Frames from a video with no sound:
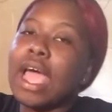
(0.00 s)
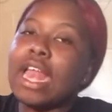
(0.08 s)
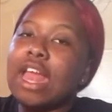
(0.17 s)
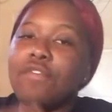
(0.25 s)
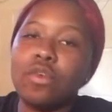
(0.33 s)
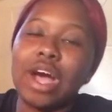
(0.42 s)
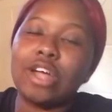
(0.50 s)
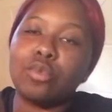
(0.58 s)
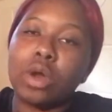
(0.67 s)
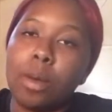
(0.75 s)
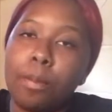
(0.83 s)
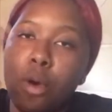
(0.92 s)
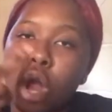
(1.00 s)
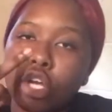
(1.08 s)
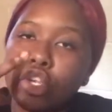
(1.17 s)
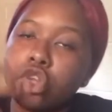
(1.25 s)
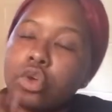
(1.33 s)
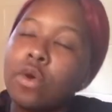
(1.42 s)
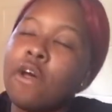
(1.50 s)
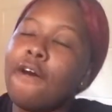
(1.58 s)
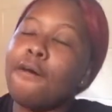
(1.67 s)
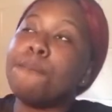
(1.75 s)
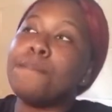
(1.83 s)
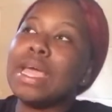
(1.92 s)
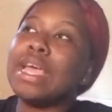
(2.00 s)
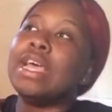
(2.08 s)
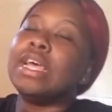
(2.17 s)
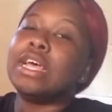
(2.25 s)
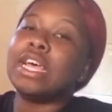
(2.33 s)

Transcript: And if you guys want a part two of me